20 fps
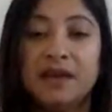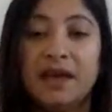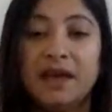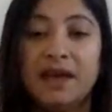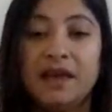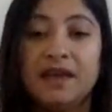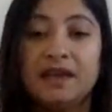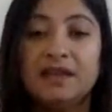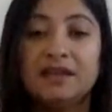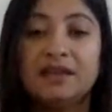
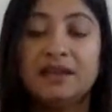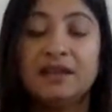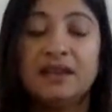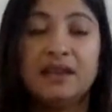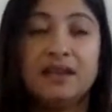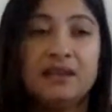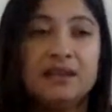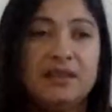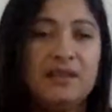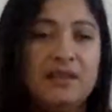And
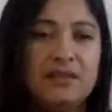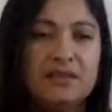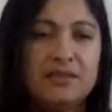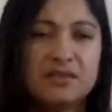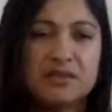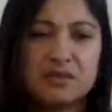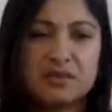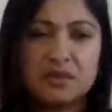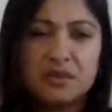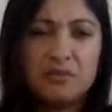there are
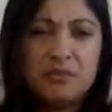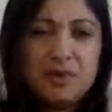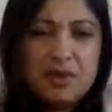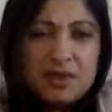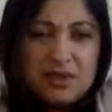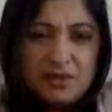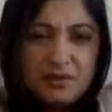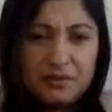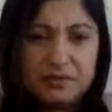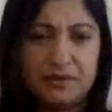so many
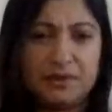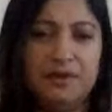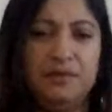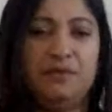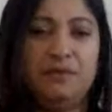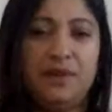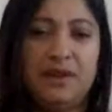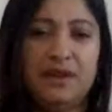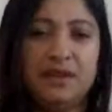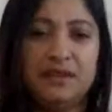different
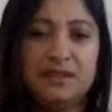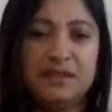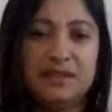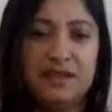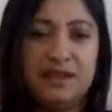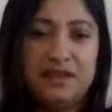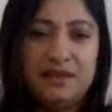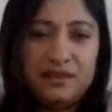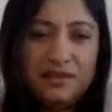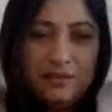ways,
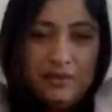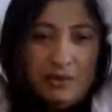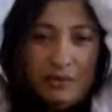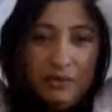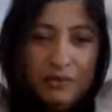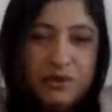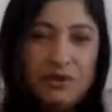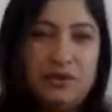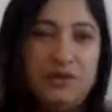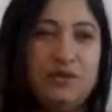like you
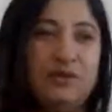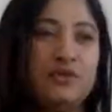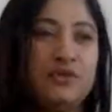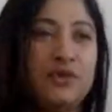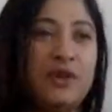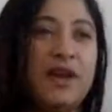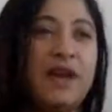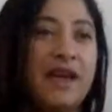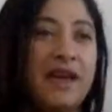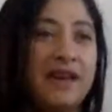can
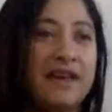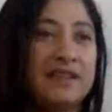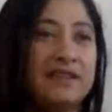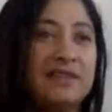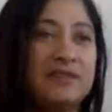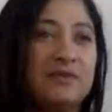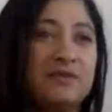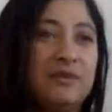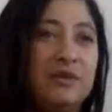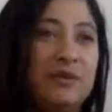use your
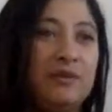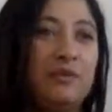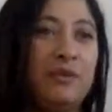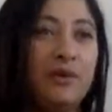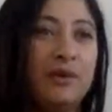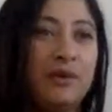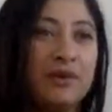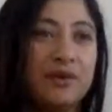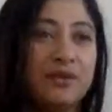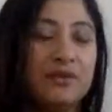hands, it'll
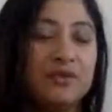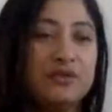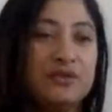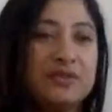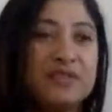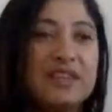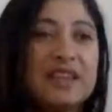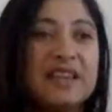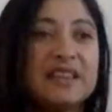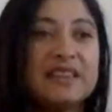work
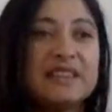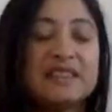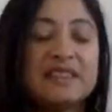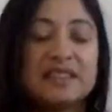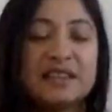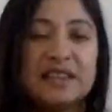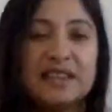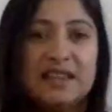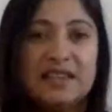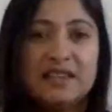your
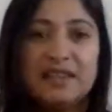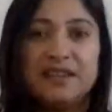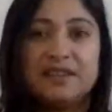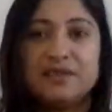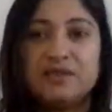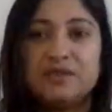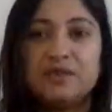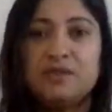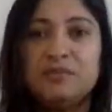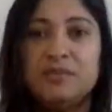chest.
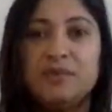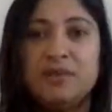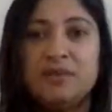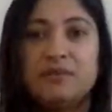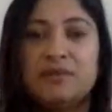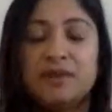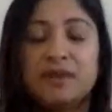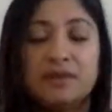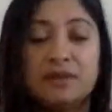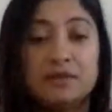There's so many
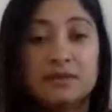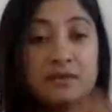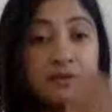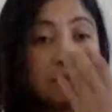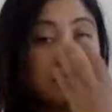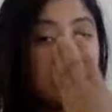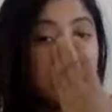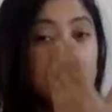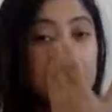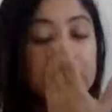ways to
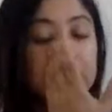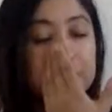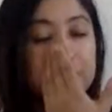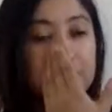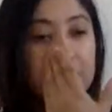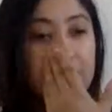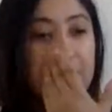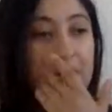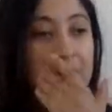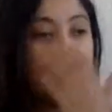do this
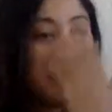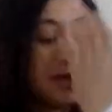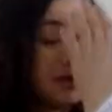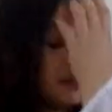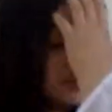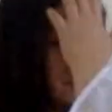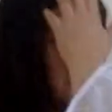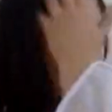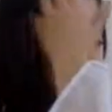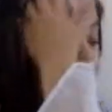
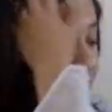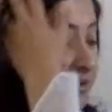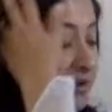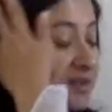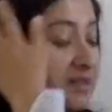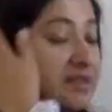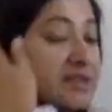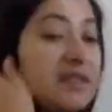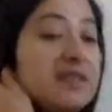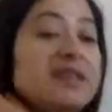pranayam, this
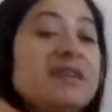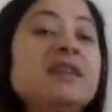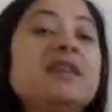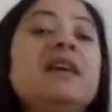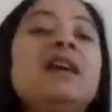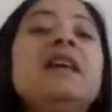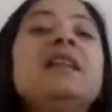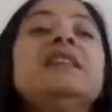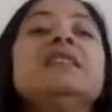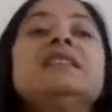one thing,
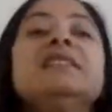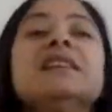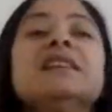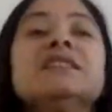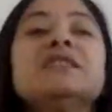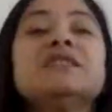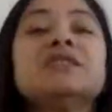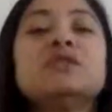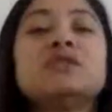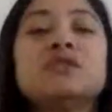and it
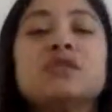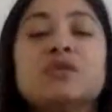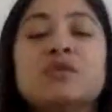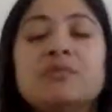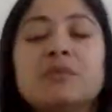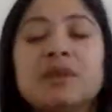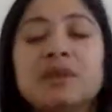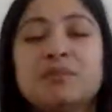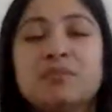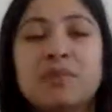has so
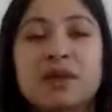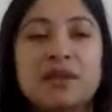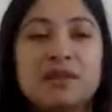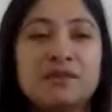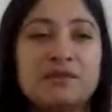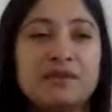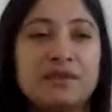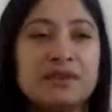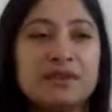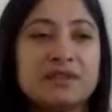many
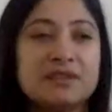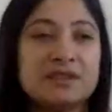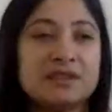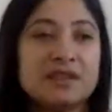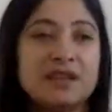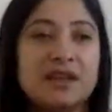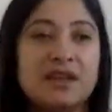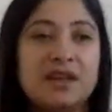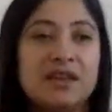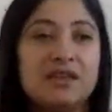benefits.
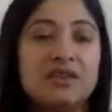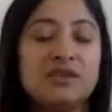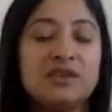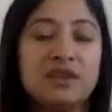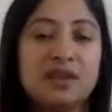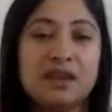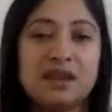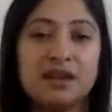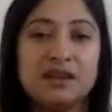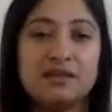You
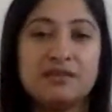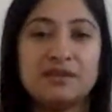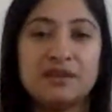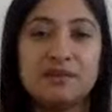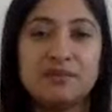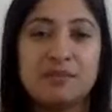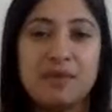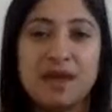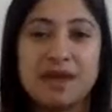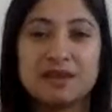can't even
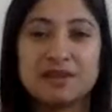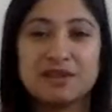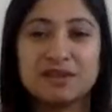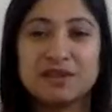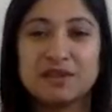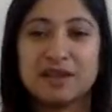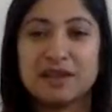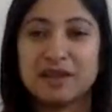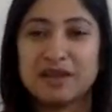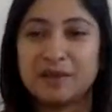
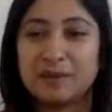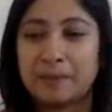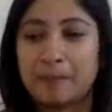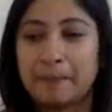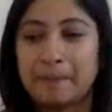imagine, like